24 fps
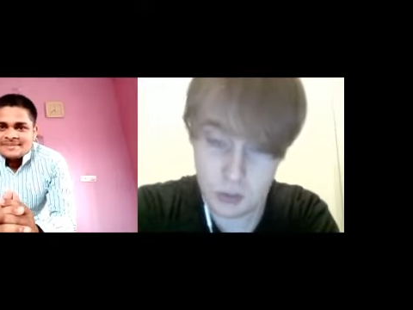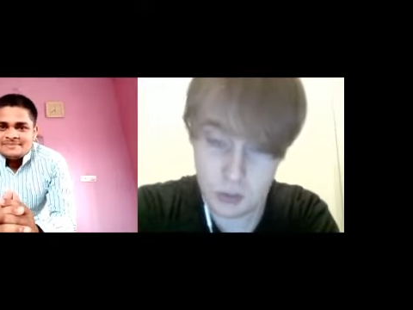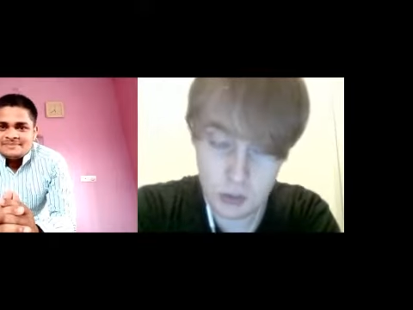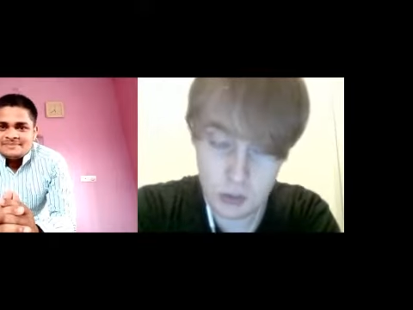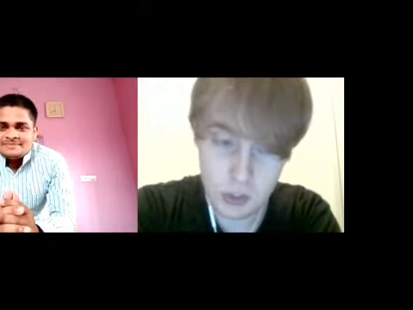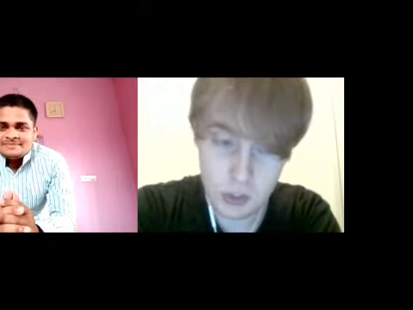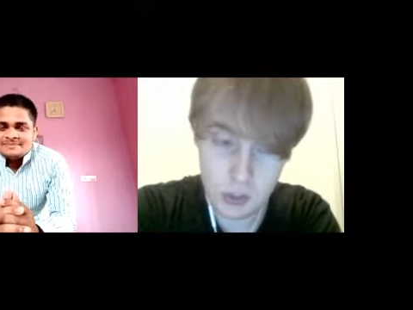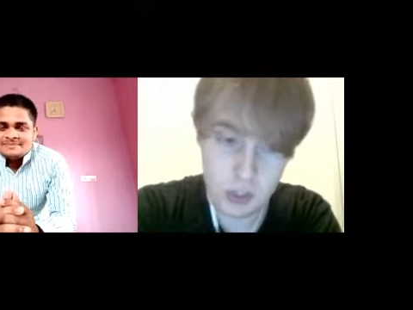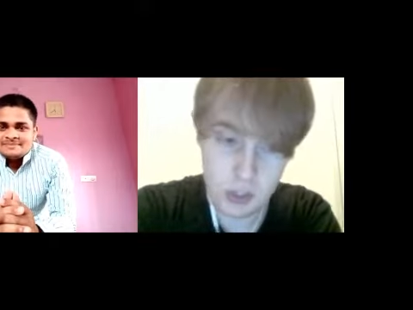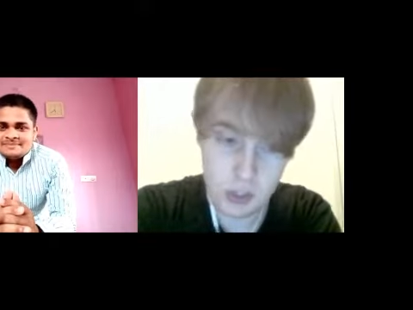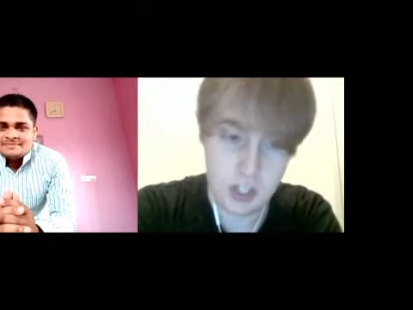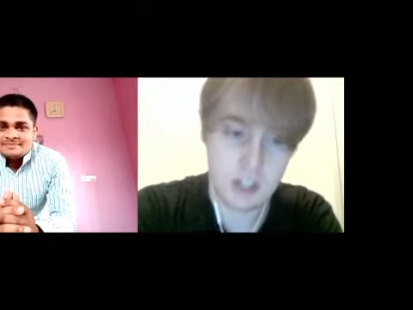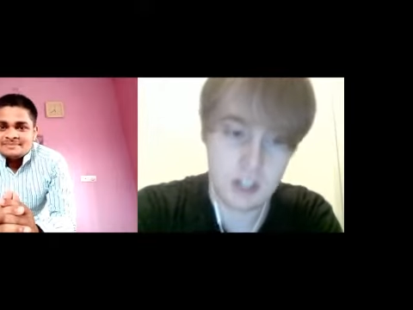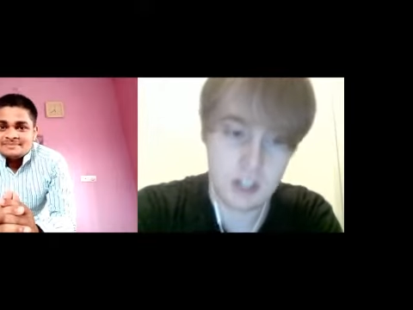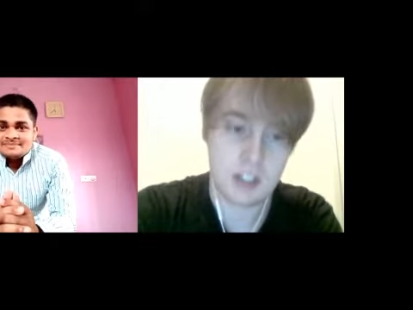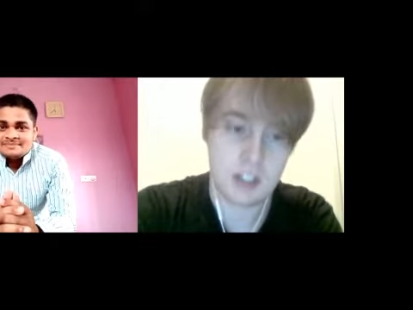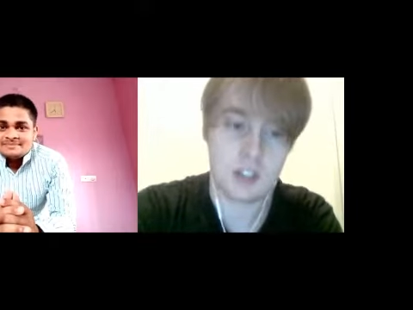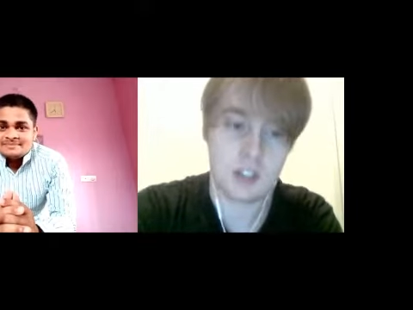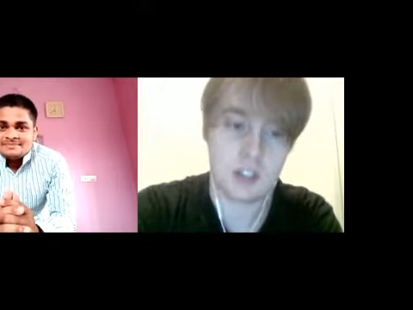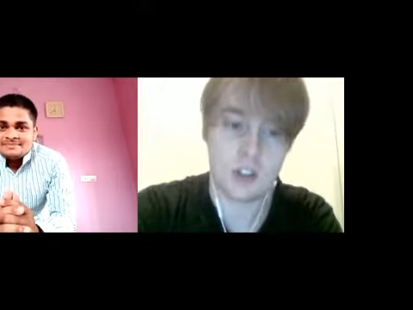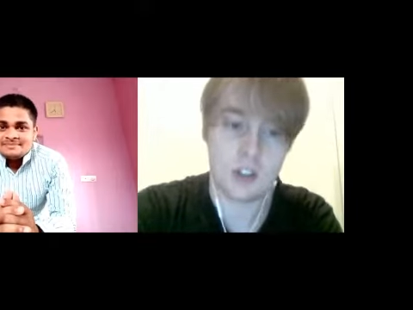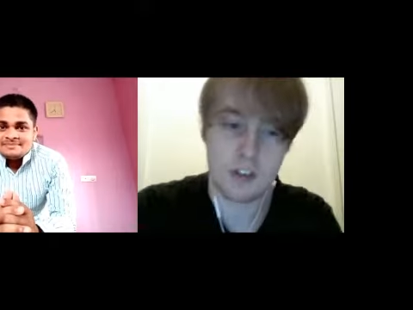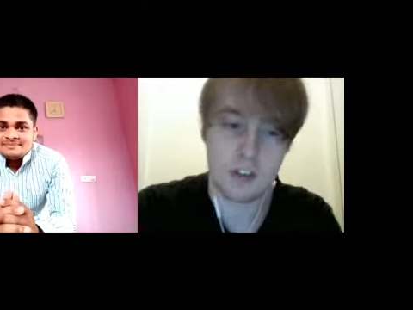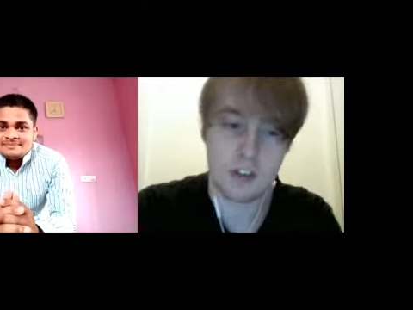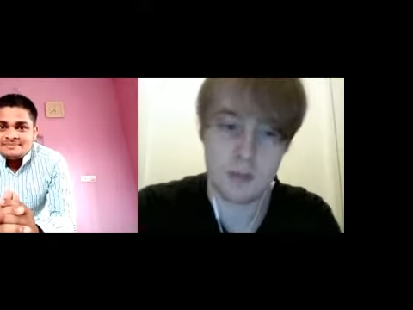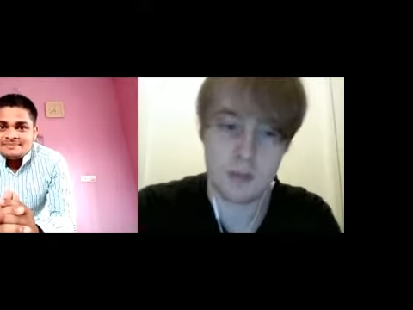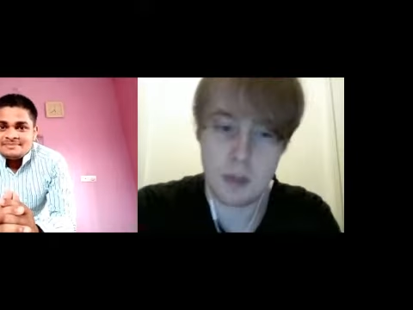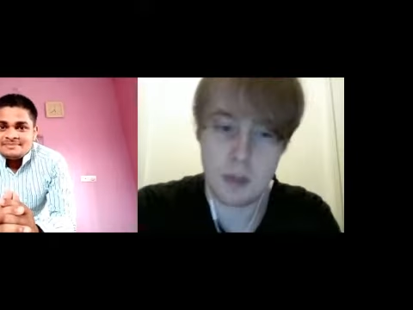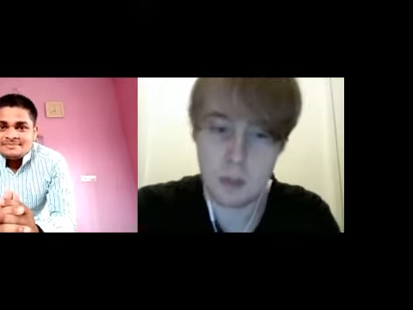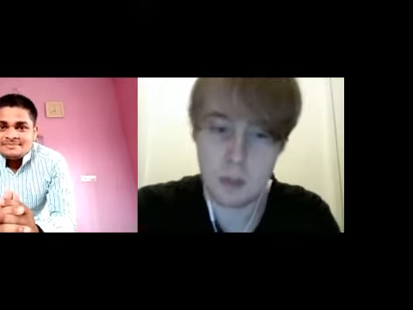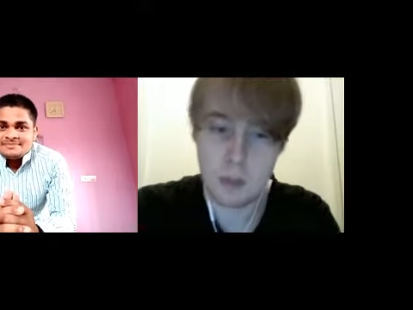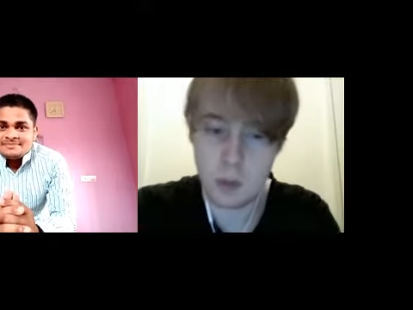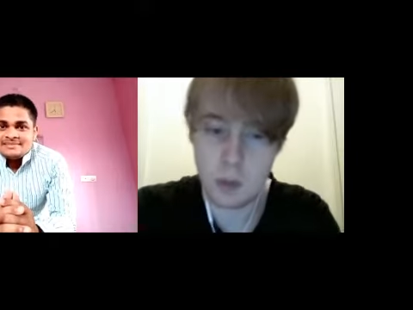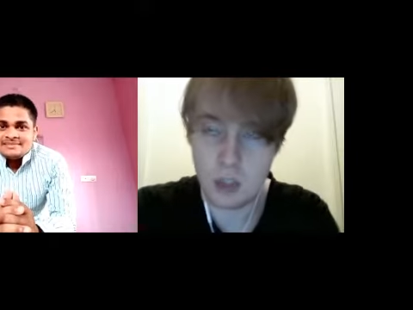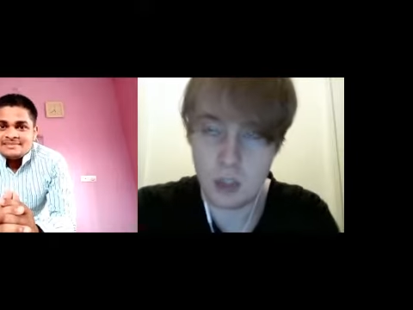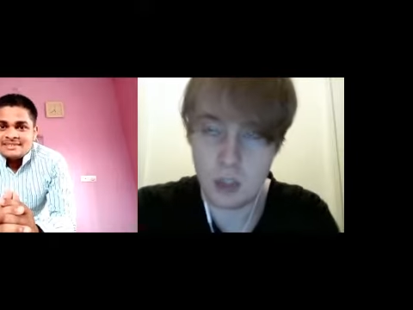dog i think a lot of people
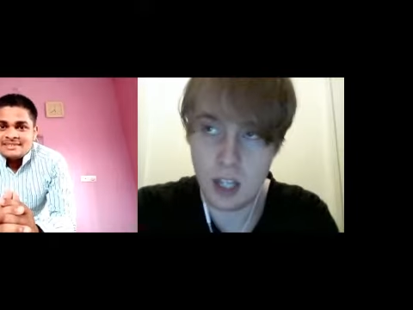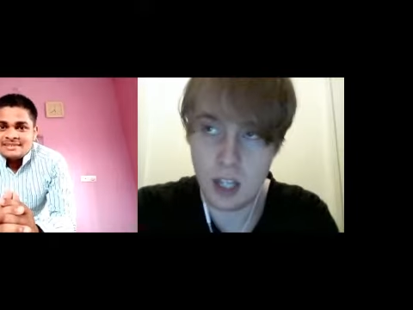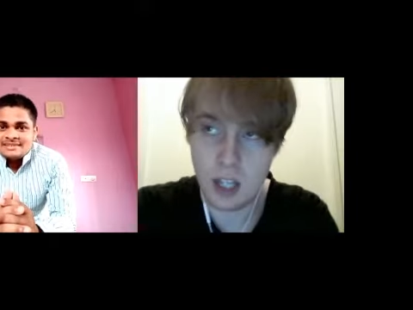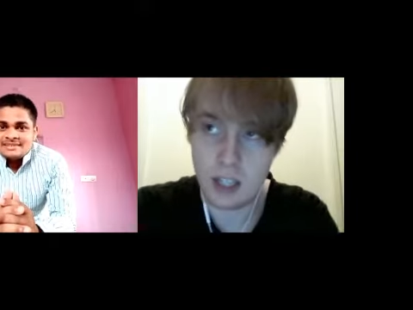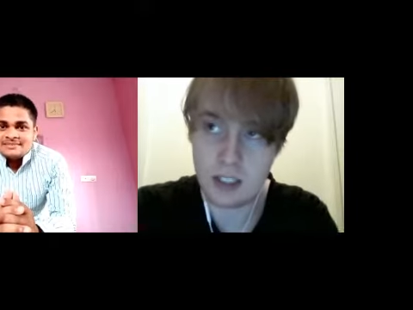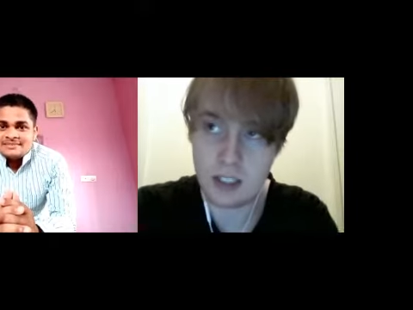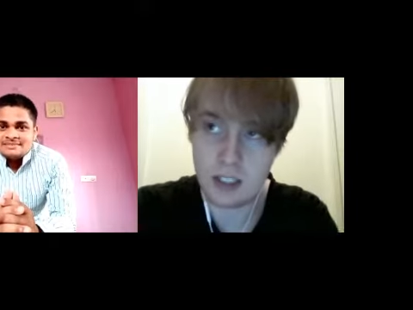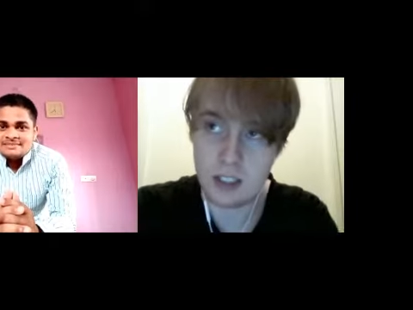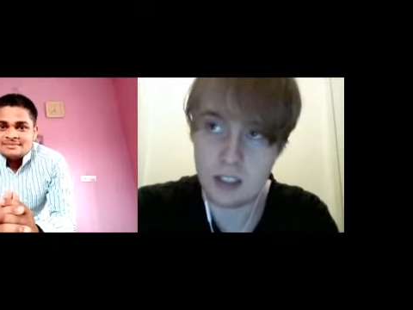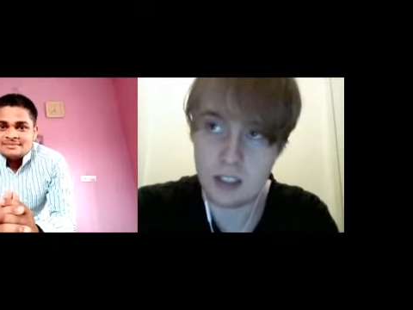like